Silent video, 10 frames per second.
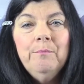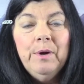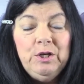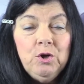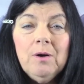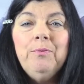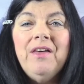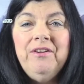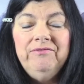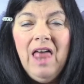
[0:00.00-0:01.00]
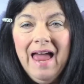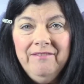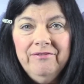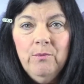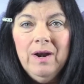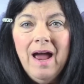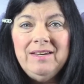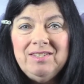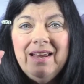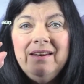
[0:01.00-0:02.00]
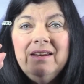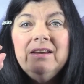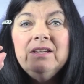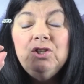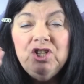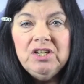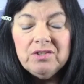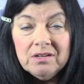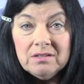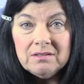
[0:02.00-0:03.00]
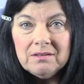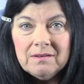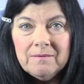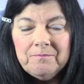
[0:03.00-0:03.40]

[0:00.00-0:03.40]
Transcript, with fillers: But he took a breath of life when I said, Jesus.